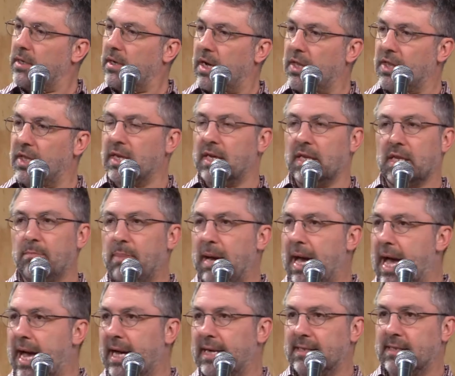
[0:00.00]
I think in the
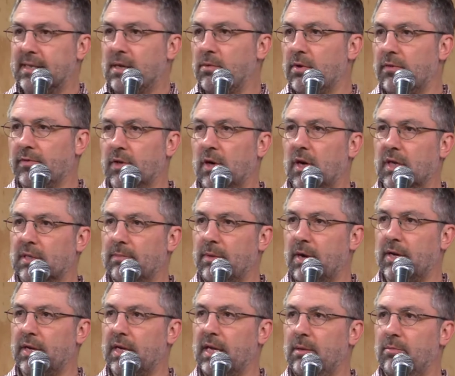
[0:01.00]
past I would have talked
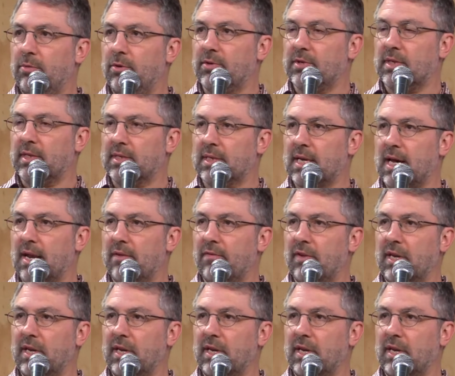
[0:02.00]
about Hebrews as kind of an